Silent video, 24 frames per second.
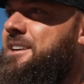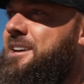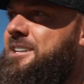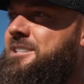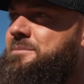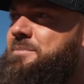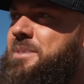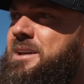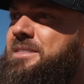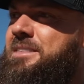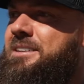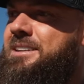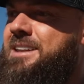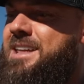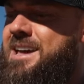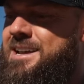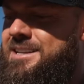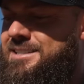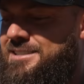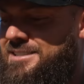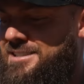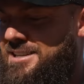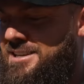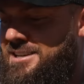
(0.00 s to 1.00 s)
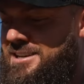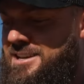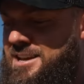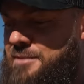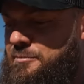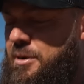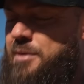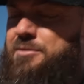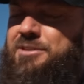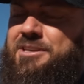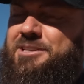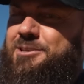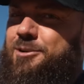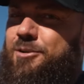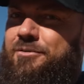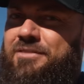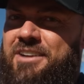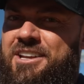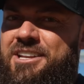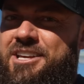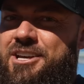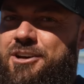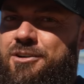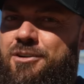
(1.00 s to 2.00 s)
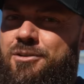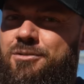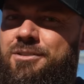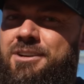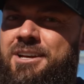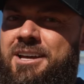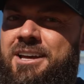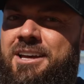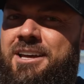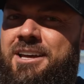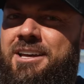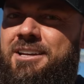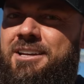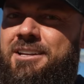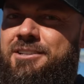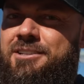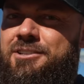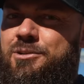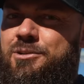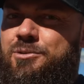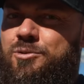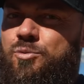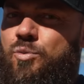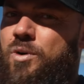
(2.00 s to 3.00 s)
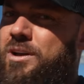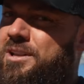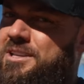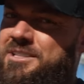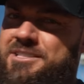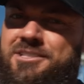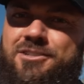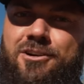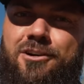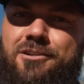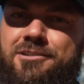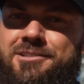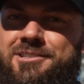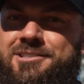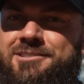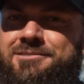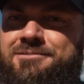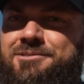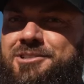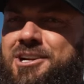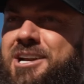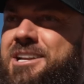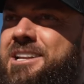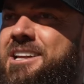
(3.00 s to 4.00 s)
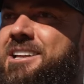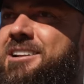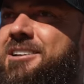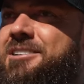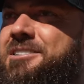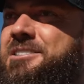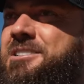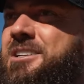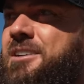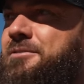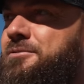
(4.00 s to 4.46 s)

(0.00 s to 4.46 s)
us spend the next, probably this whole video, doing Will It Starts, trying to get all this stuff